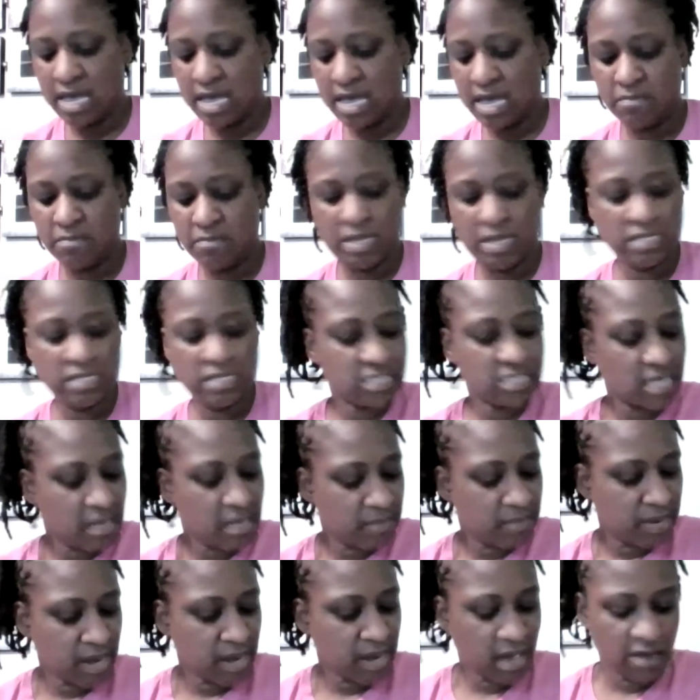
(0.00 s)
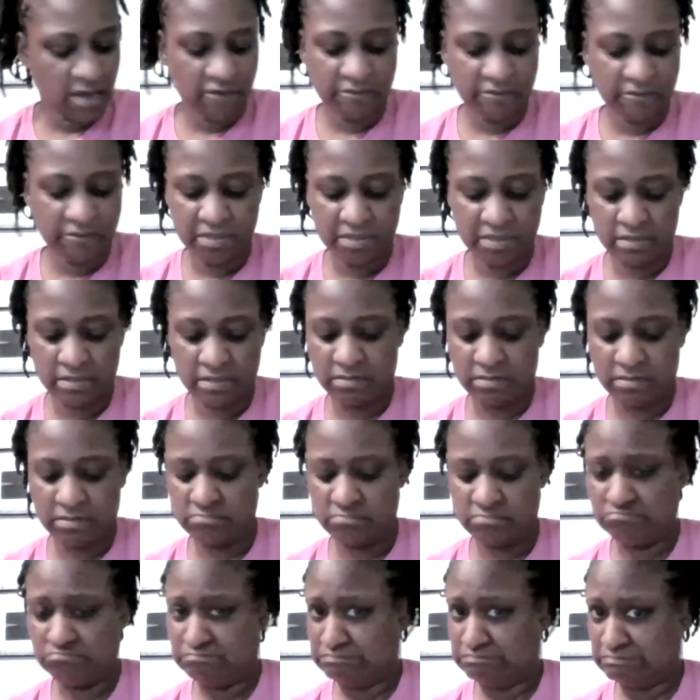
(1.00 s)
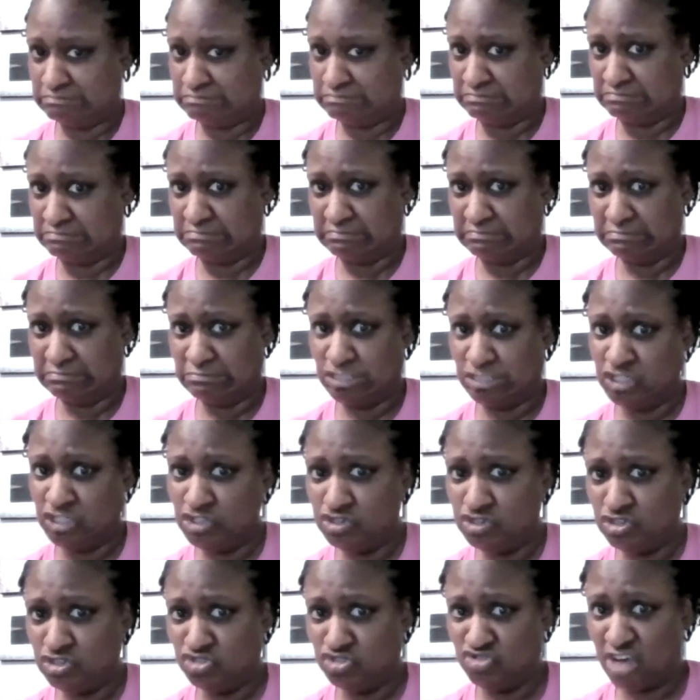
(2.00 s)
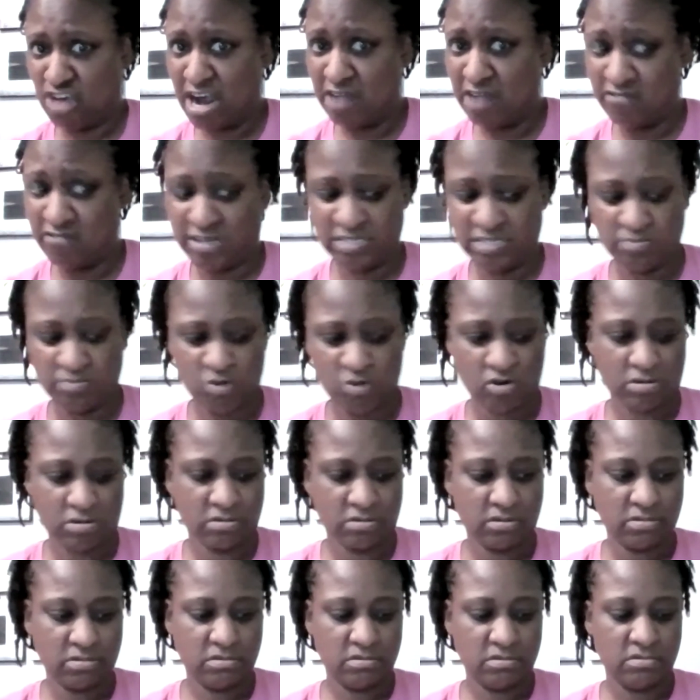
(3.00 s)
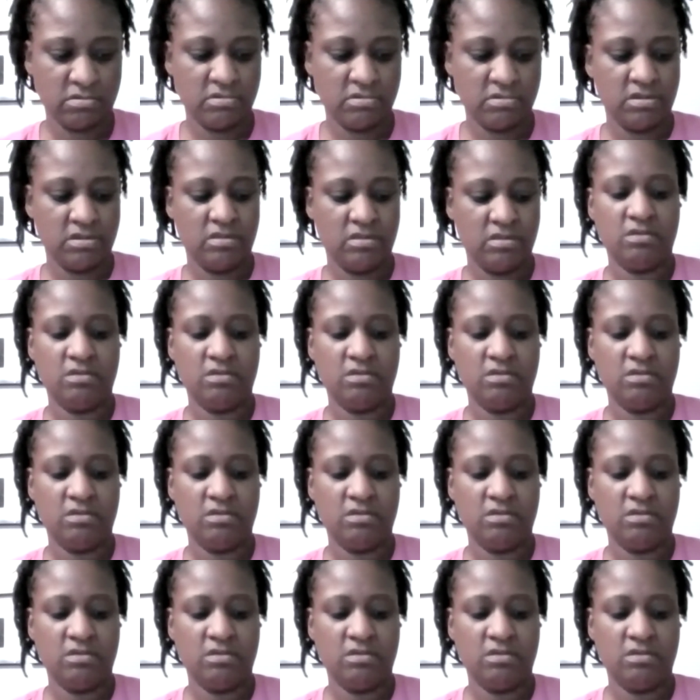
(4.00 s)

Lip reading: It's coming off, but use a dry erase marker.